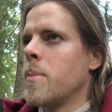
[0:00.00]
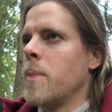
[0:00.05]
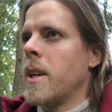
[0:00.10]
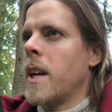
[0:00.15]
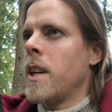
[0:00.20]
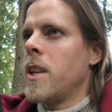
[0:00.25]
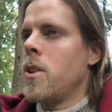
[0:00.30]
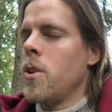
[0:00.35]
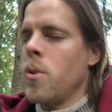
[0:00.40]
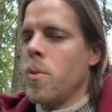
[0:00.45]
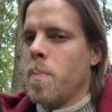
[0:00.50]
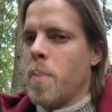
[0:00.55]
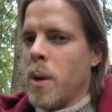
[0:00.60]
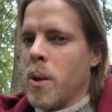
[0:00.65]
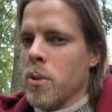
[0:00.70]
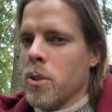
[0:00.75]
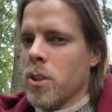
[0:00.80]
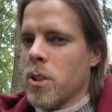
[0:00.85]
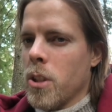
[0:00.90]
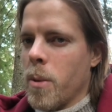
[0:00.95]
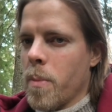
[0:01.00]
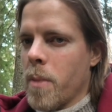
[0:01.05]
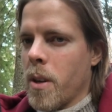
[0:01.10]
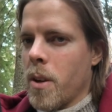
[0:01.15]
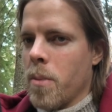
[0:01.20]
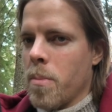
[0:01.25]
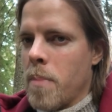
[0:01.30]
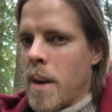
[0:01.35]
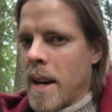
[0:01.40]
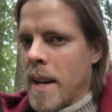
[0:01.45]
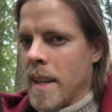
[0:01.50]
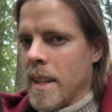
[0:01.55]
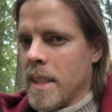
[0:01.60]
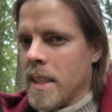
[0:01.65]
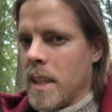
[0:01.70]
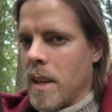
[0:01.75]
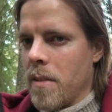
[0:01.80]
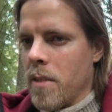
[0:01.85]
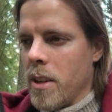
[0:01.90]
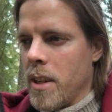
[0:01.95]
but I do post something on
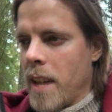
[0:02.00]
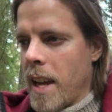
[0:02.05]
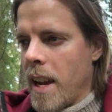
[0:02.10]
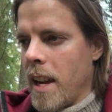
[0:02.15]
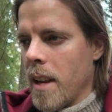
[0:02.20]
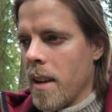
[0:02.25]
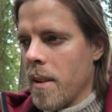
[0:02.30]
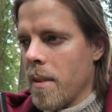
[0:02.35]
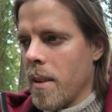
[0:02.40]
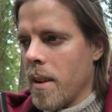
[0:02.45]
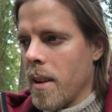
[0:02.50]
Minds every day